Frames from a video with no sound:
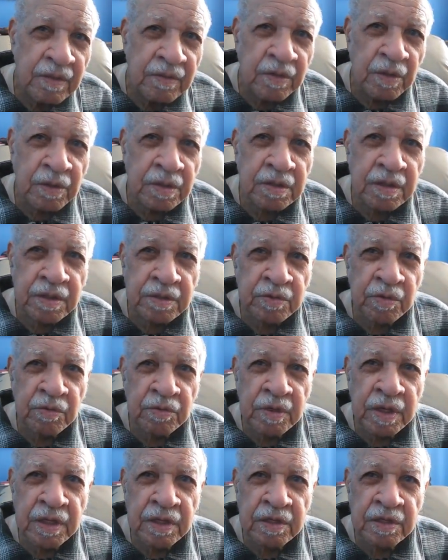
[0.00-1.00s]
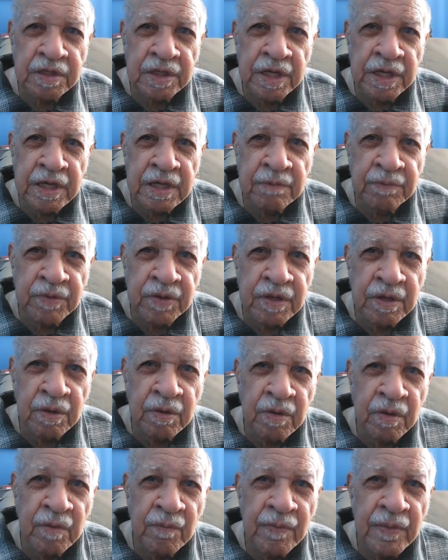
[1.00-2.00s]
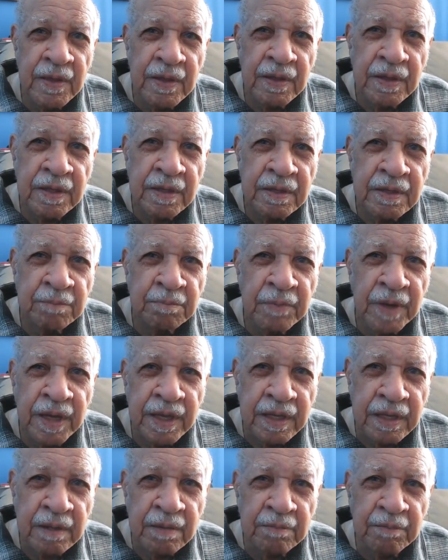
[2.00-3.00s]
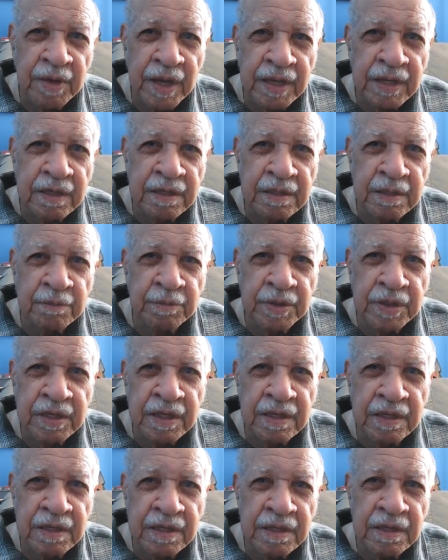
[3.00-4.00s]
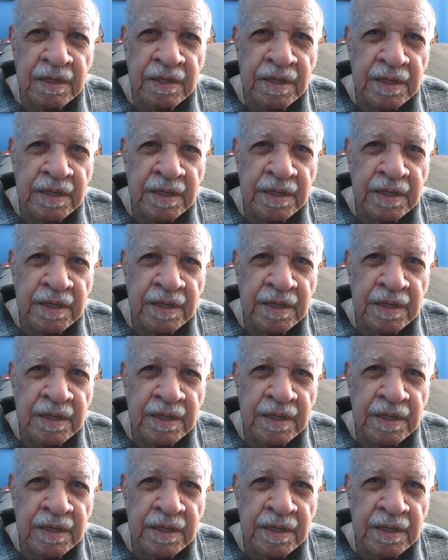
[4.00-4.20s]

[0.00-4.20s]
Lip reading: This country was under slave, you know, back in the beginning.